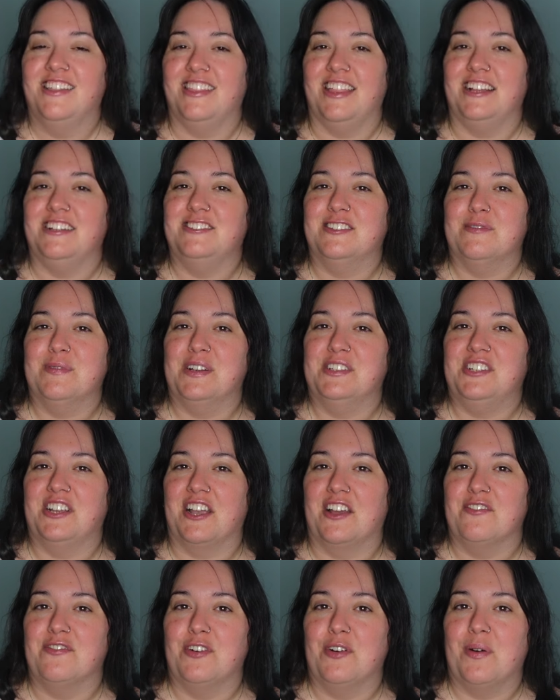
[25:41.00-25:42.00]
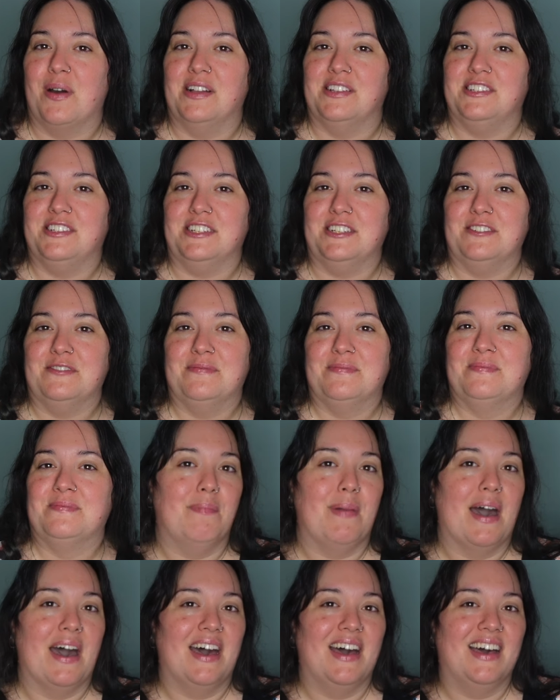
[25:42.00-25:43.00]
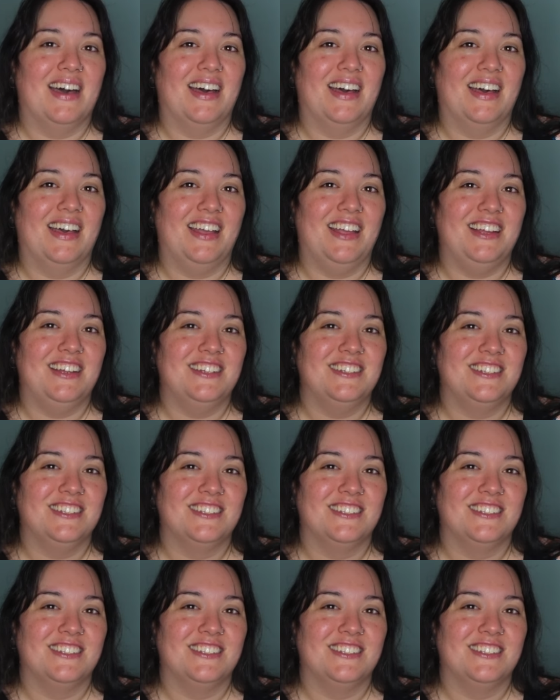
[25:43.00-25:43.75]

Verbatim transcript: Thanks so much again for watching. Bye!